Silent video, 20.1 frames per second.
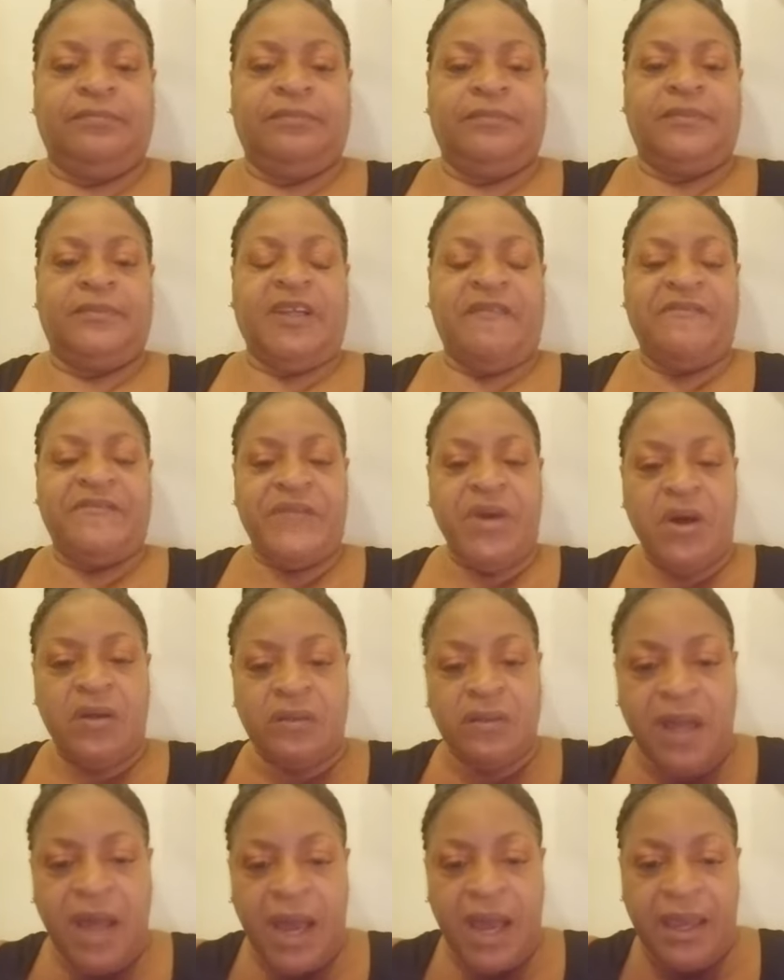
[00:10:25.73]
I felt
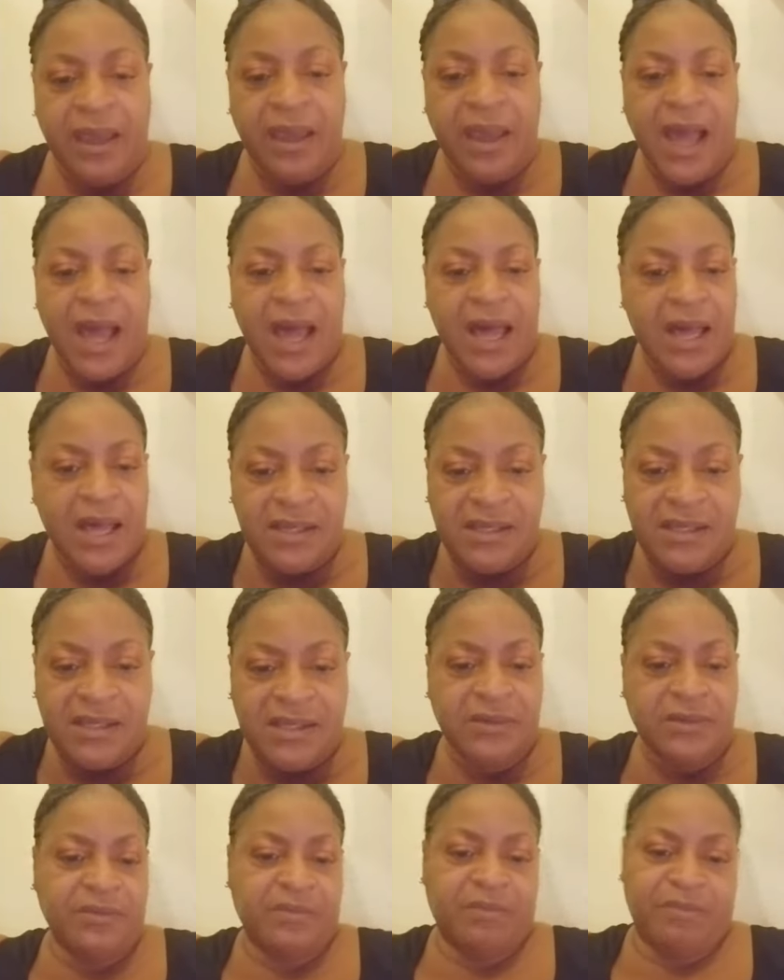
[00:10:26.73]
like I
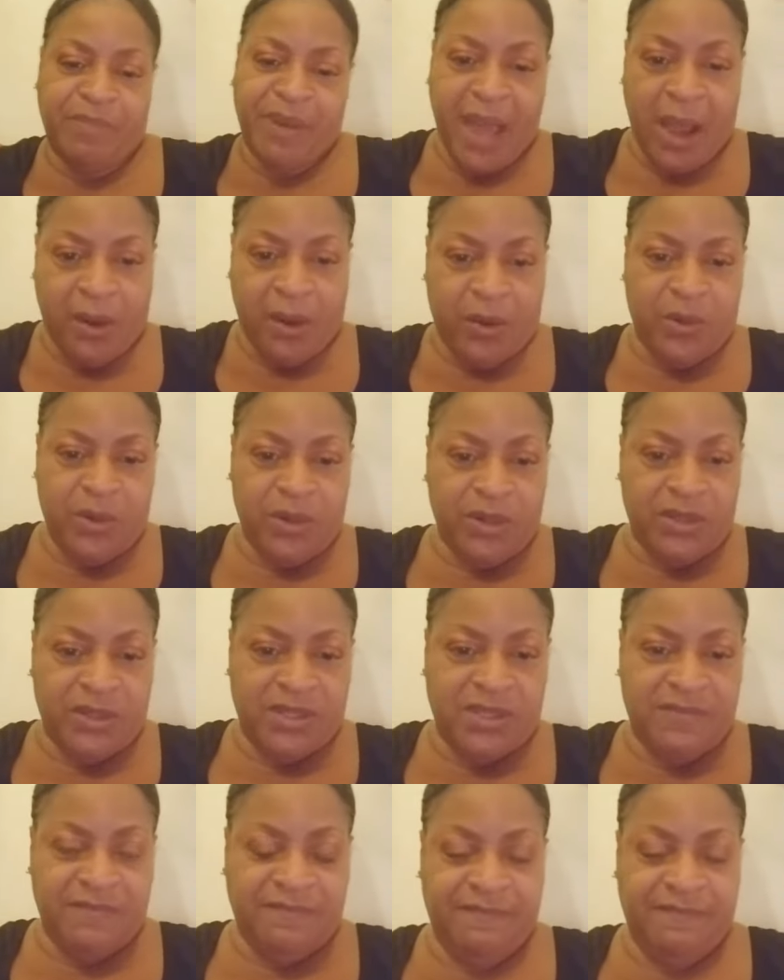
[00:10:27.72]
hustled backwards.